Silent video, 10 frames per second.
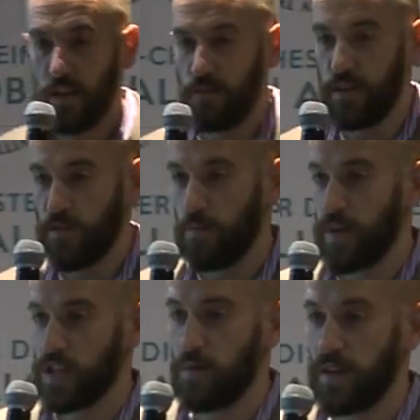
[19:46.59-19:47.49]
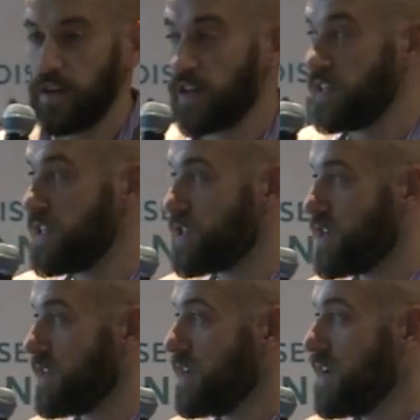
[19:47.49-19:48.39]
enough information about their
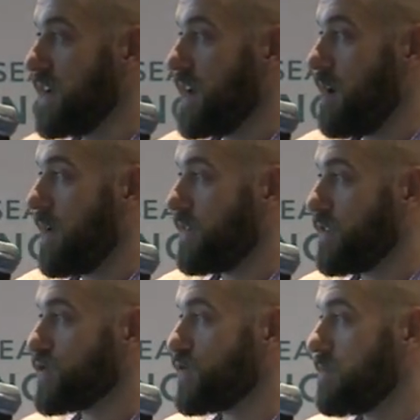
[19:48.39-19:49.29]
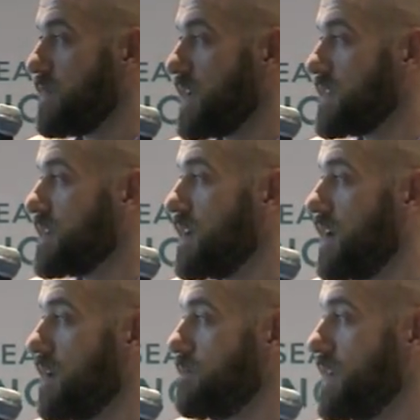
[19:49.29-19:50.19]
condition, about their treatment,
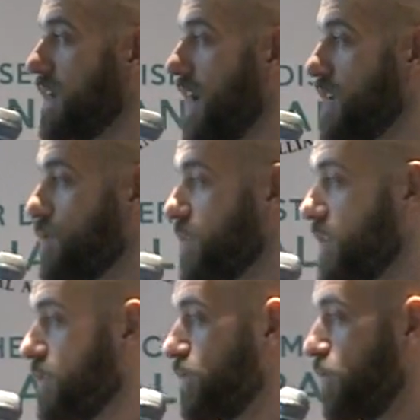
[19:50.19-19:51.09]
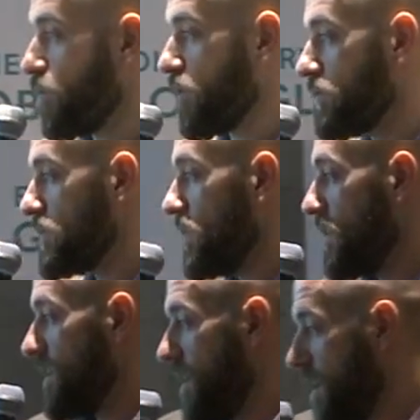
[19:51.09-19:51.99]
being adequately informed,
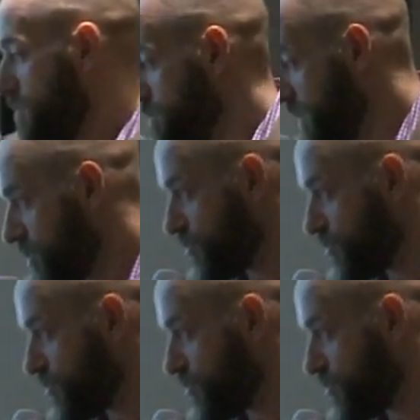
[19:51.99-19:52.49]
being